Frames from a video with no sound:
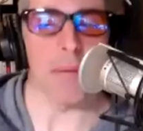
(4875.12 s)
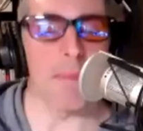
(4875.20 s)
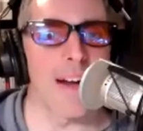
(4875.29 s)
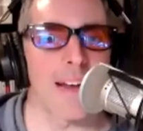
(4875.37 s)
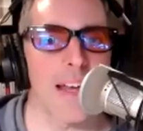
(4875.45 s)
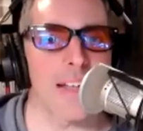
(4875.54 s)

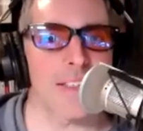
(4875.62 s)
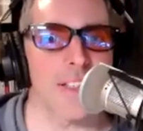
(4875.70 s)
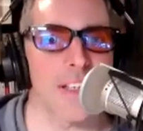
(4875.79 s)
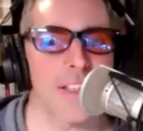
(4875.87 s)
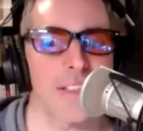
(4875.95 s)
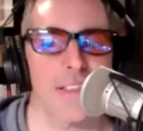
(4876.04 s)

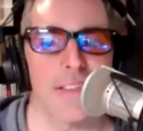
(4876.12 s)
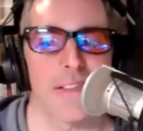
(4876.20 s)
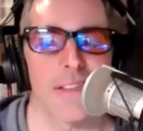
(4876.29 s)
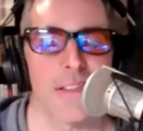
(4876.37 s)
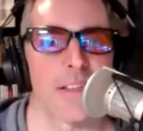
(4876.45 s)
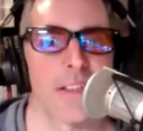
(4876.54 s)
podcasting is
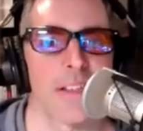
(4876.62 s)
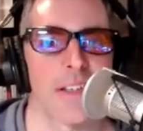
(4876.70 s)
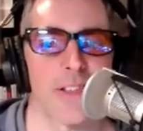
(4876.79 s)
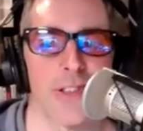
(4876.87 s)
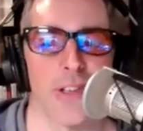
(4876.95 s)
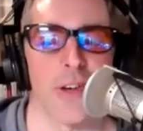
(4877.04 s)

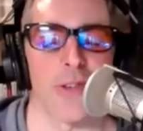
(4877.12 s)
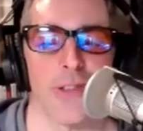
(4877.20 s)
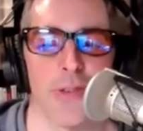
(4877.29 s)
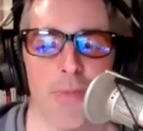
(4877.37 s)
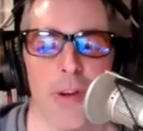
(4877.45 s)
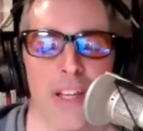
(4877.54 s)
it shows
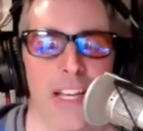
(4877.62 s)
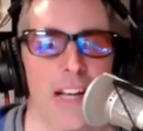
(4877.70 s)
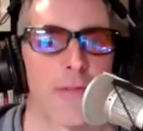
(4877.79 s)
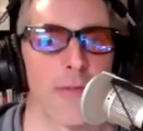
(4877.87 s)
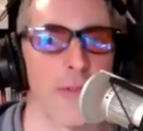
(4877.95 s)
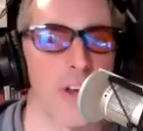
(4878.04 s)
you putting
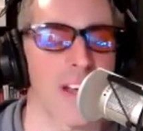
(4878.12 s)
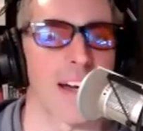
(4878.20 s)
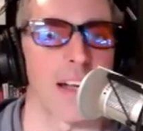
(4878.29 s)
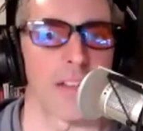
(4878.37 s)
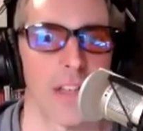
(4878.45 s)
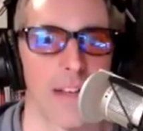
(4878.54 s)
out free
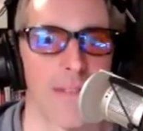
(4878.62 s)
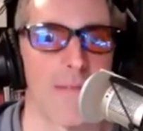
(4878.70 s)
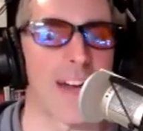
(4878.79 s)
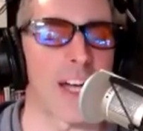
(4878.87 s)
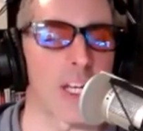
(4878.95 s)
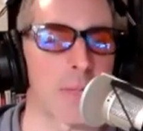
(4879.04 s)
content,
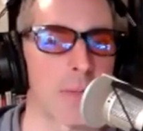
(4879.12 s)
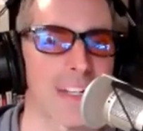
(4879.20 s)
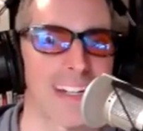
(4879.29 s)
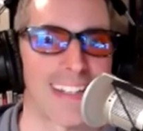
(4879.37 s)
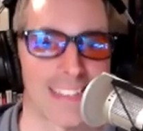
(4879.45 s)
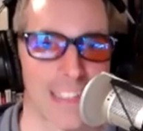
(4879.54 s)
valuable
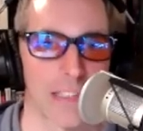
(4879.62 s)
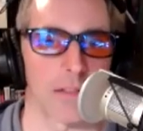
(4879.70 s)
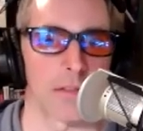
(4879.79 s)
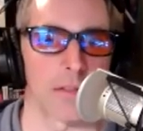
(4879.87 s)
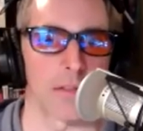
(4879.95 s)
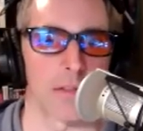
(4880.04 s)

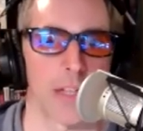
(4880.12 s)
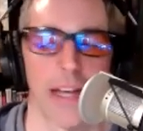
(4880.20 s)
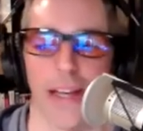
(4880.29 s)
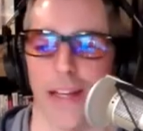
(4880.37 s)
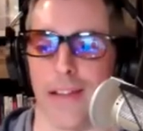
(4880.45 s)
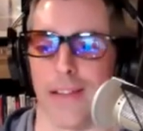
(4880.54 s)
content,
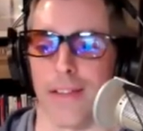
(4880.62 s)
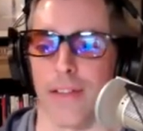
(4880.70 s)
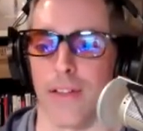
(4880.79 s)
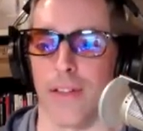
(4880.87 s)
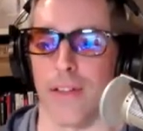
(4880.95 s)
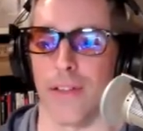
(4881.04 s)
and
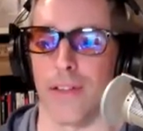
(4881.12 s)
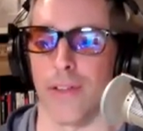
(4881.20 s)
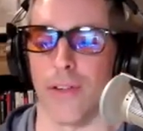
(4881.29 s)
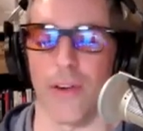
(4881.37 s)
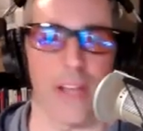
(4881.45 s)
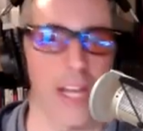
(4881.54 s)

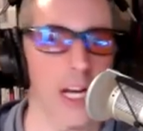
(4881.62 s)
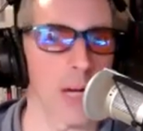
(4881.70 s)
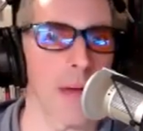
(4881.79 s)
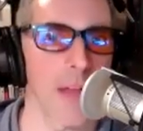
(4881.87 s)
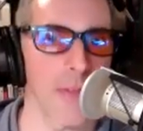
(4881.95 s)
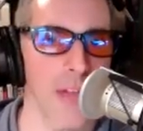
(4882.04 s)
you don't care
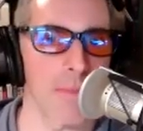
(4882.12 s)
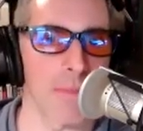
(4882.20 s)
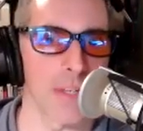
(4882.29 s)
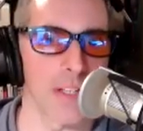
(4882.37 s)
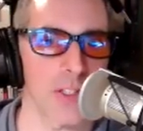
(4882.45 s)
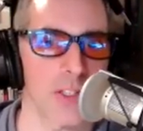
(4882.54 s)
about that
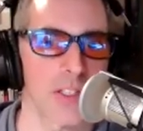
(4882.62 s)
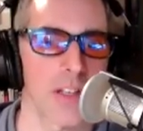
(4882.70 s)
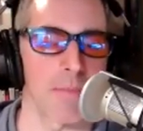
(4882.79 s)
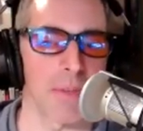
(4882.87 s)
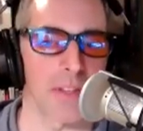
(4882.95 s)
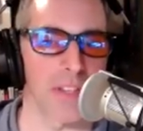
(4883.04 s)
piece,
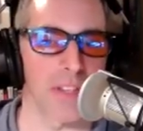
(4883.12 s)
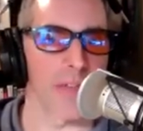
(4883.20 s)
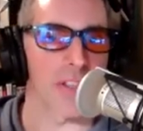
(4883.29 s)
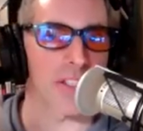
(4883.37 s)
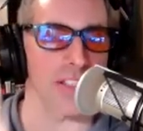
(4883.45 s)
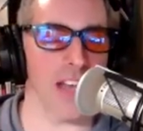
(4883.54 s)
but then
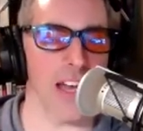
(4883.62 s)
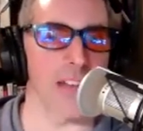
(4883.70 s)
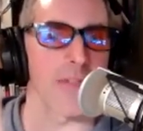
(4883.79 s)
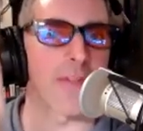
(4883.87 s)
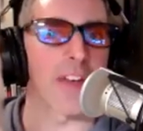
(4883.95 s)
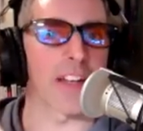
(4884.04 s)
the
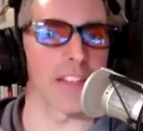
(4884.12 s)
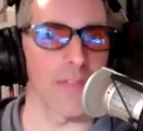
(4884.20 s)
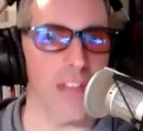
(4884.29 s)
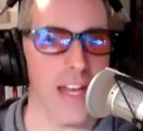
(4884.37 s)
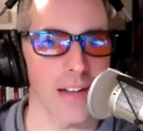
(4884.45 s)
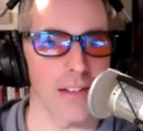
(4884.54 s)
side effect
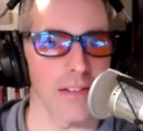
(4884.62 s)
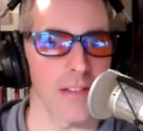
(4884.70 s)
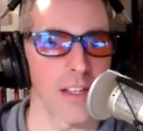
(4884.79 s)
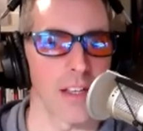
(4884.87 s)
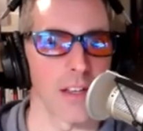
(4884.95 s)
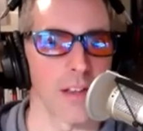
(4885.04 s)
of that
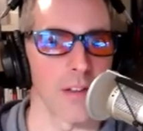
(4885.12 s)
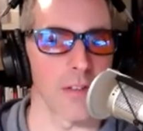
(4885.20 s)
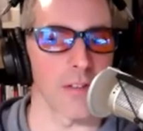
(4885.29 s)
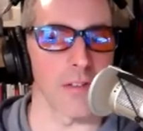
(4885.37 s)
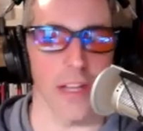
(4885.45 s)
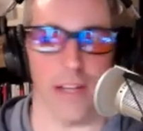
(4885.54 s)

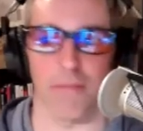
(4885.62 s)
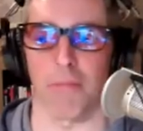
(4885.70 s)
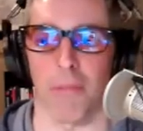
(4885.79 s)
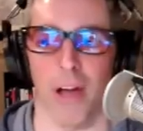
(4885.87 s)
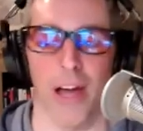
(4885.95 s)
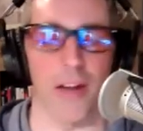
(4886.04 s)
is like,
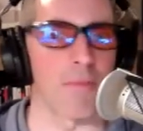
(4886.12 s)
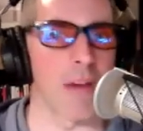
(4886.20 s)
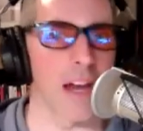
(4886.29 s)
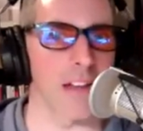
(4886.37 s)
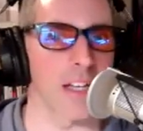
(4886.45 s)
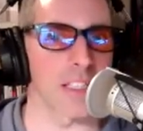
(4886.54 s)
I don't
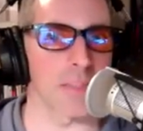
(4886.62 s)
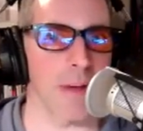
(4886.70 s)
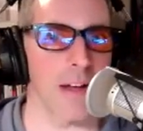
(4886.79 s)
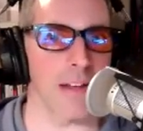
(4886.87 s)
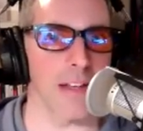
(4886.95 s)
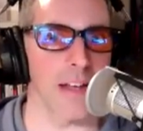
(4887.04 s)
monetize the
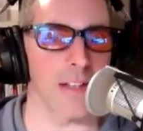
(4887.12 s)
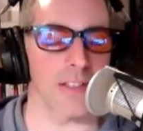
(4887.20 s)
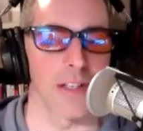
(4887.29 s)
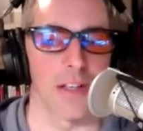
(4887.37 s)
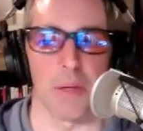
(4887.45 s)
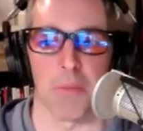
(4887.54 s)

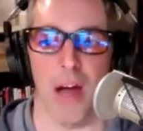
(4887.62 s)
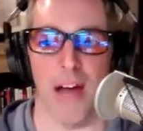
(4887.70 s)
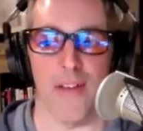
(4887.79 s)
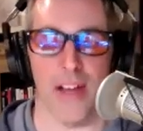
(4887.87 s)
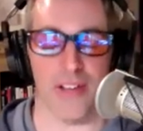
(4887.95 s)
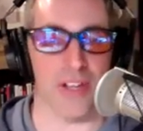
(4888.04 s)
podcast.
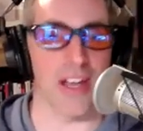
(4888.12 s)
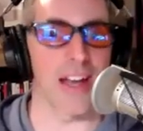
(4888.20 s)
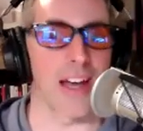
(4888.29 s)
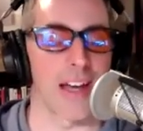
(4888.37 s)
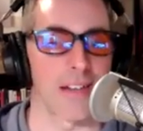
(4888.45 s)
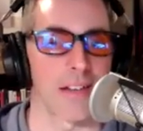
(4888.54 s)
I've actually
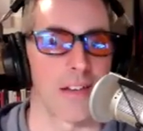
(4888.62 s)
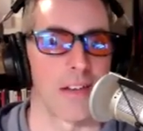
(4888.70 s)
had